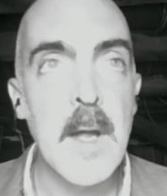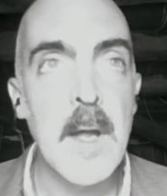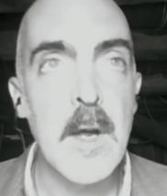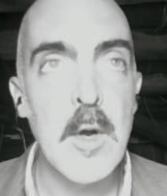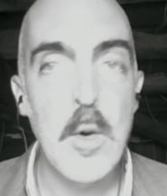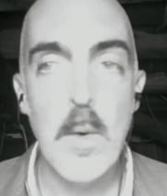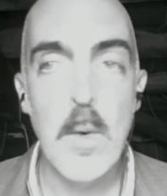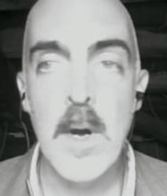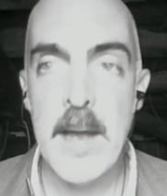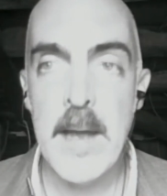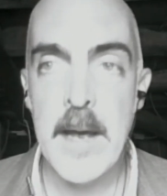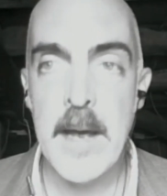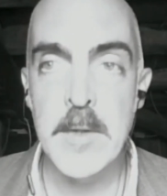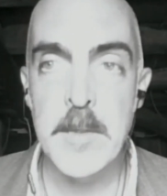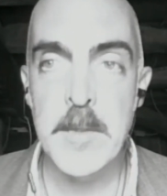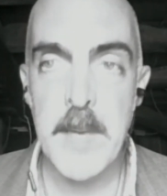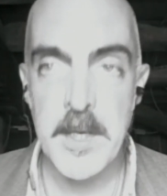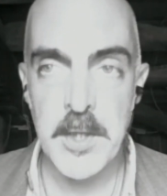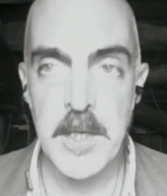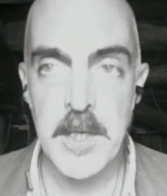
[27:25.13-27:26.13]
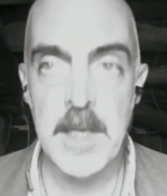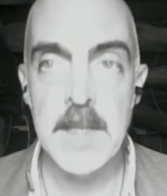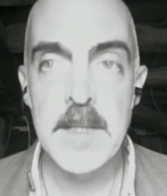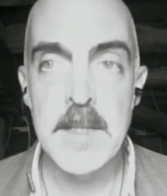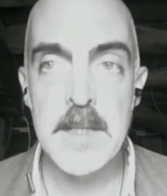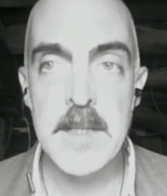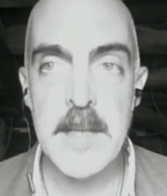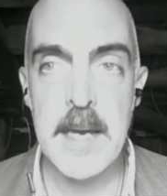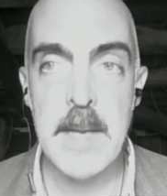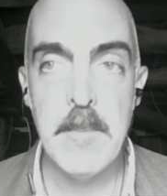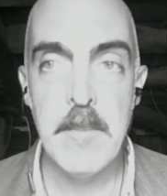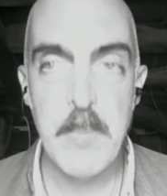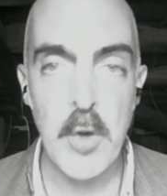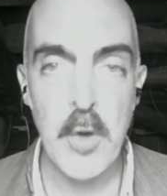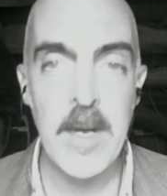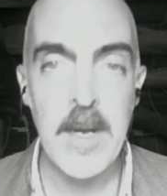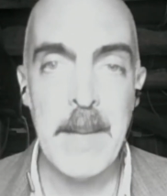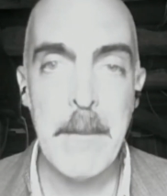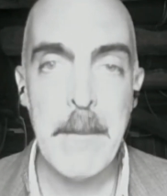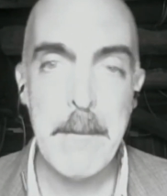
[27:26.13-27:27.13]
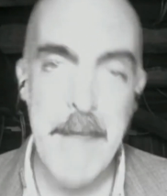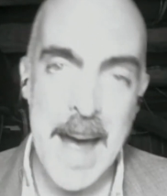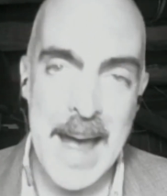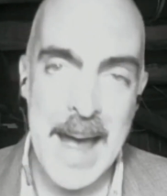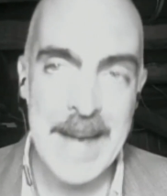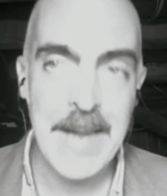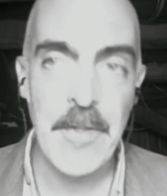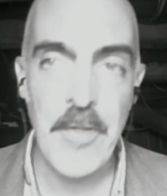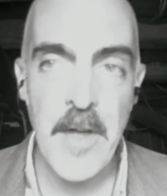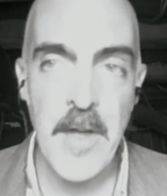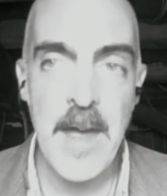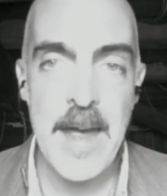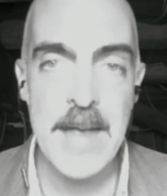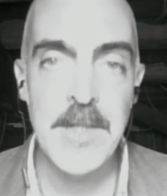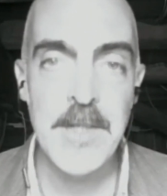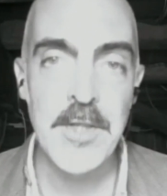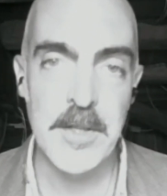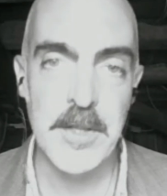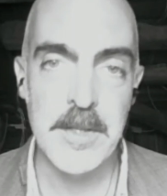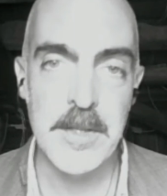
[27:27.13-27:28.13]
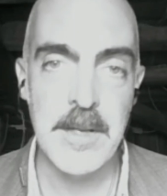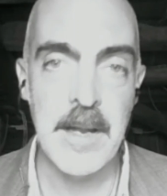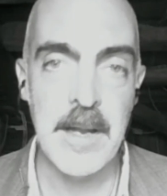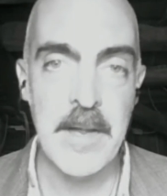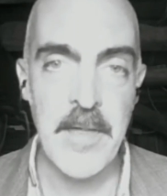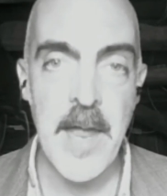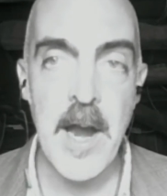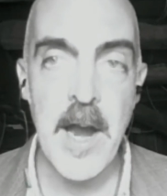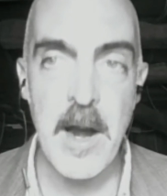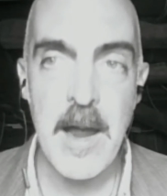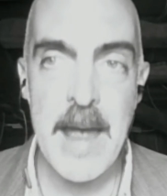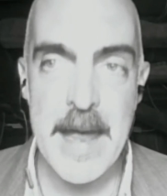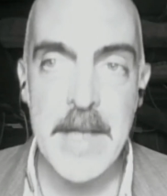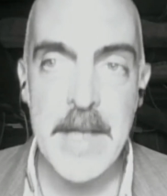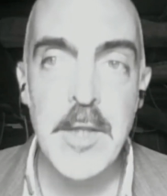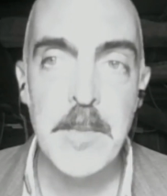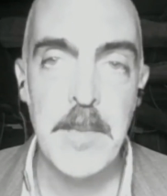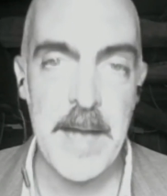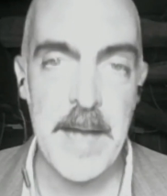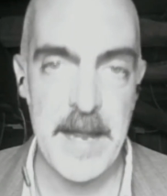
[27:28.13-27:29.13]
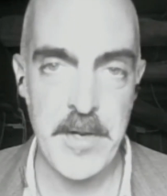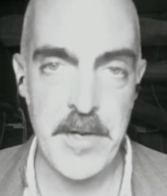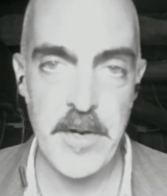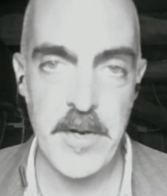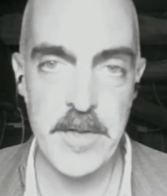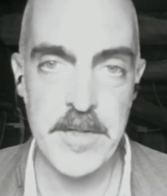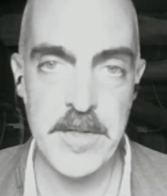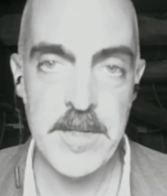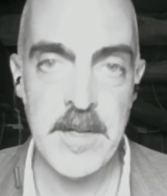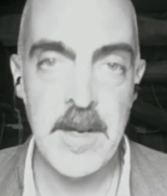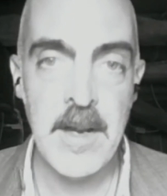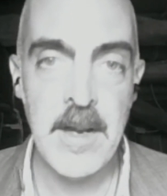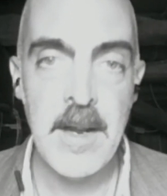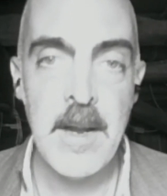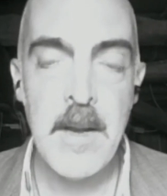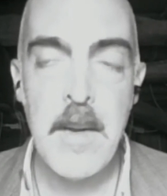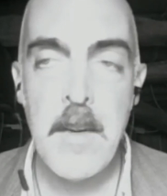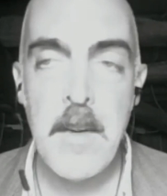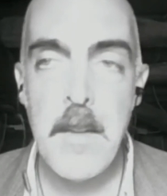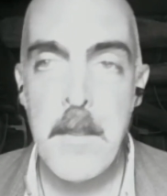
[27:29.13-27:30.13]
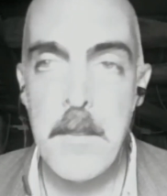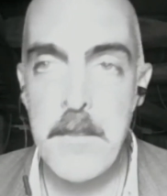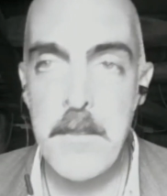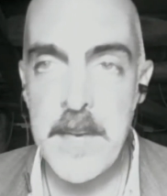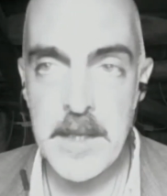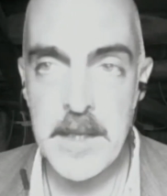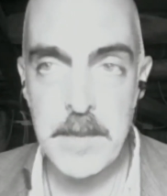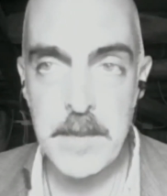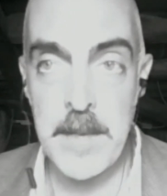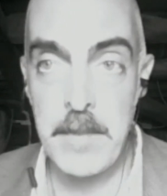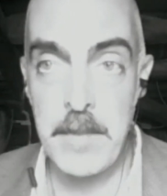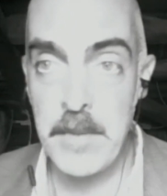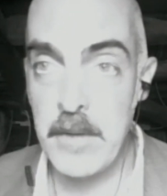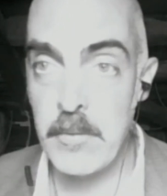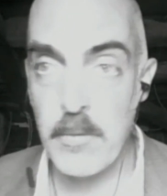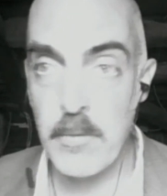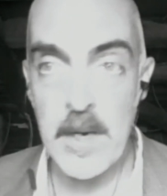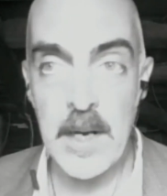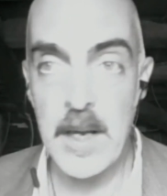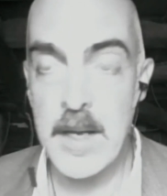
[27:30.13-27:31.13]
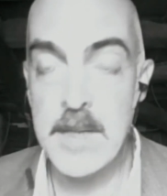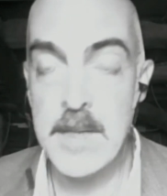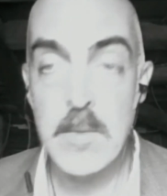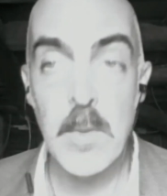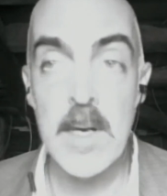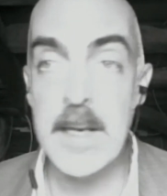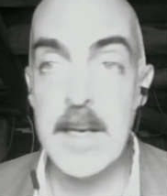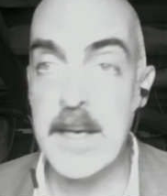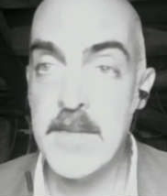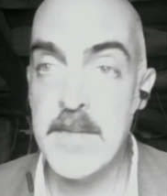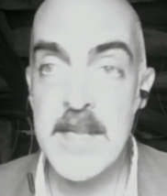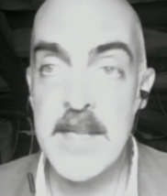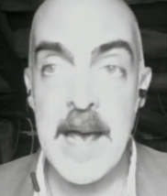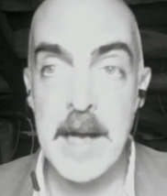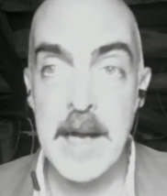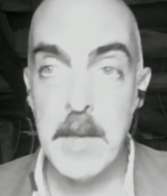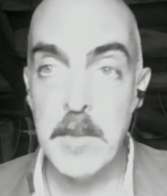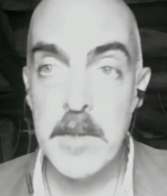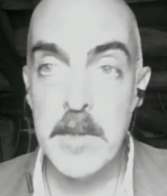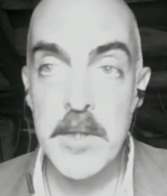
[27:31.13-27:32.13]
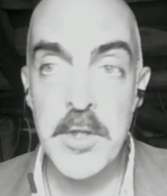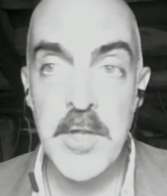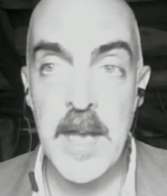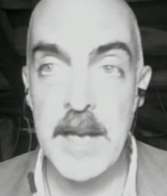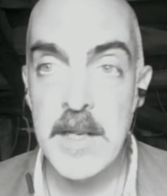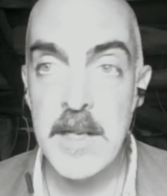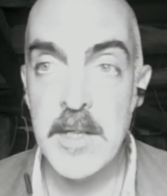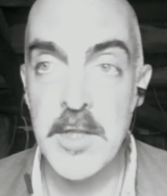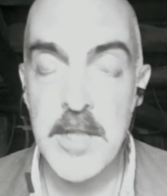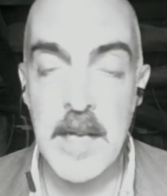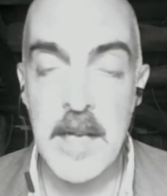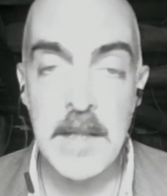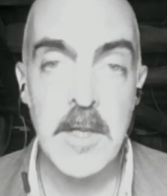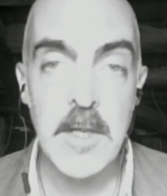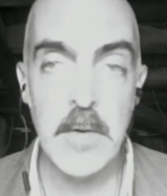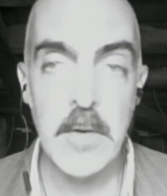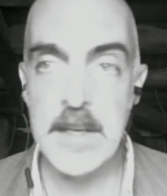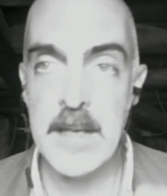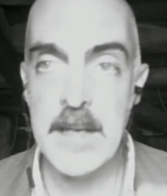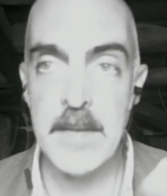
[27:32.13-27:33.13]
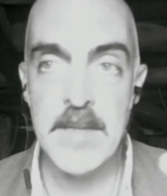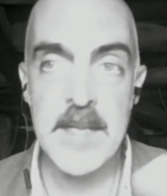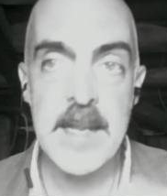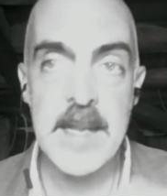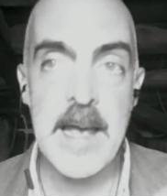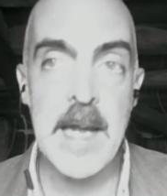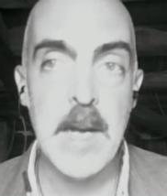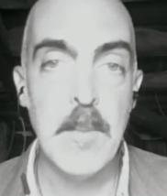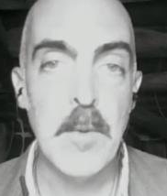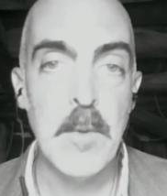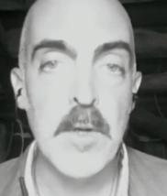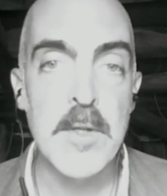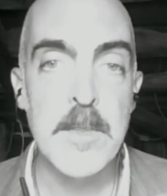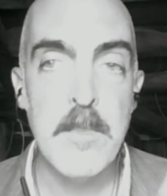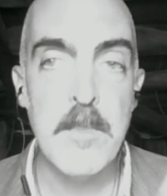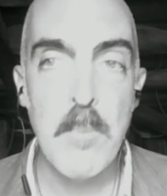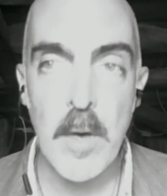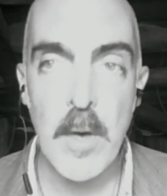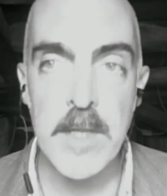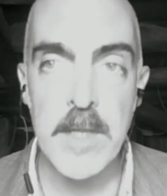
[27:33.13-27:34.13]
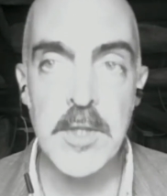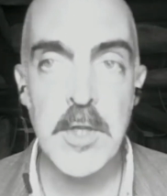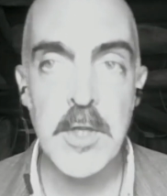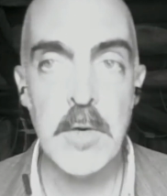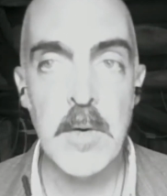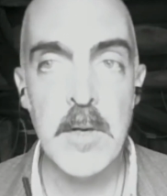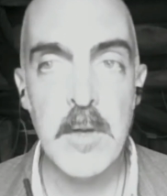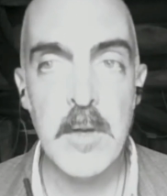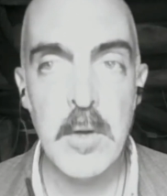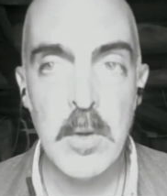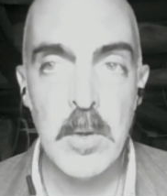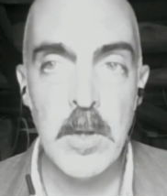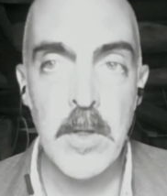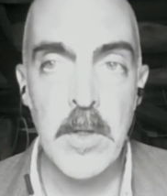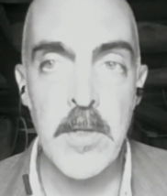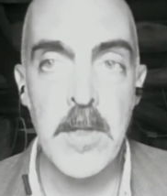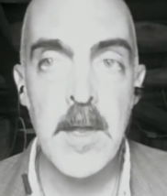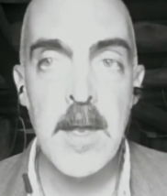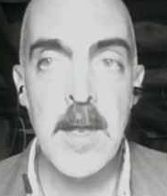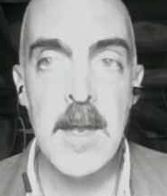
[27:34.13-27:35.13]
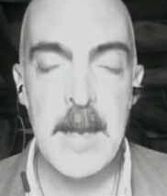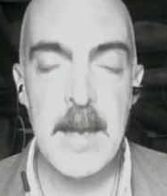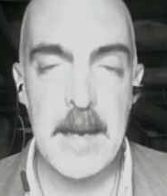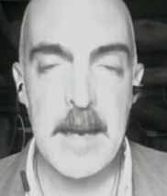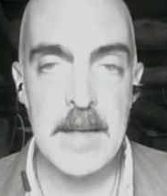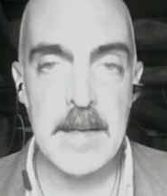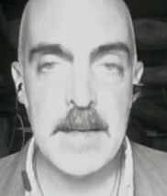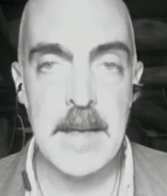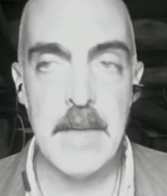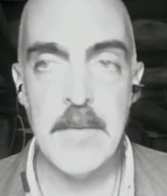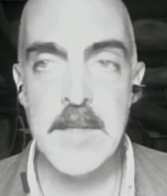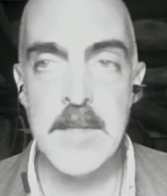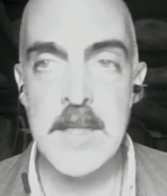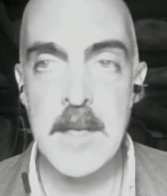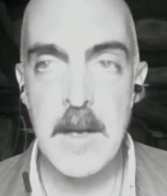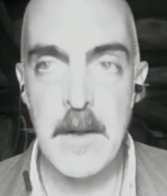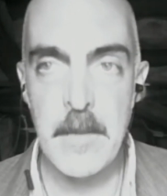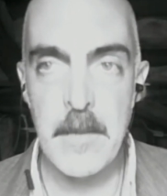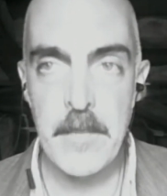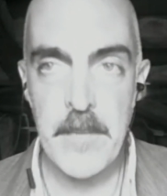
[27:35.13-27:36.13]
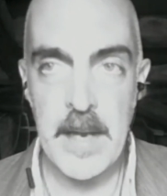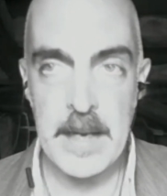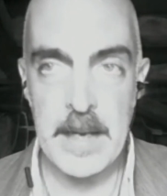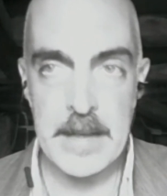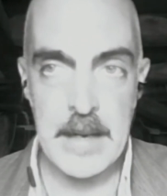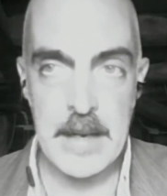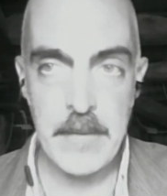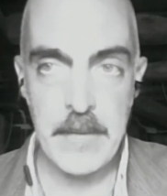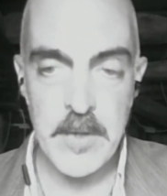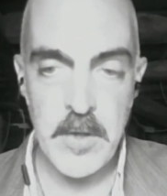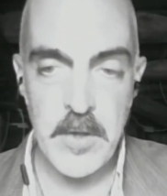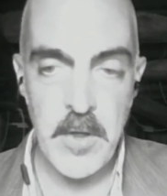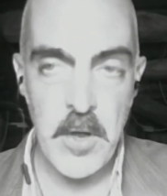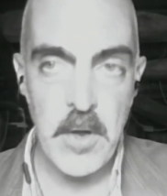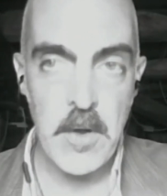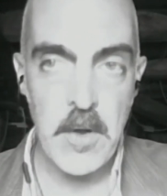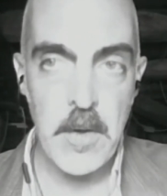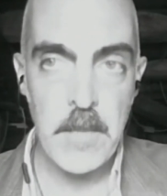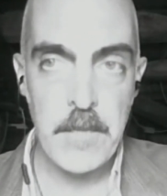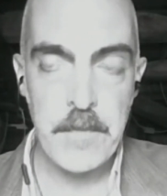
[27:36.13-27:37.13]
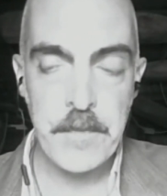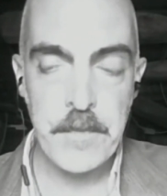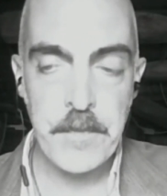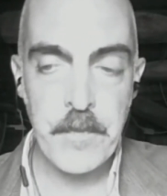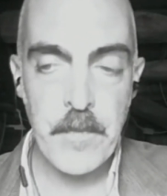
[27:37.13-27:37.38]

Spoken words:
who are now specialists in putting back the hedges, like they are hedge planters, because people have realized, well, it gives the animals shade and shelter, it gives the animals moisture and coolth, it gives the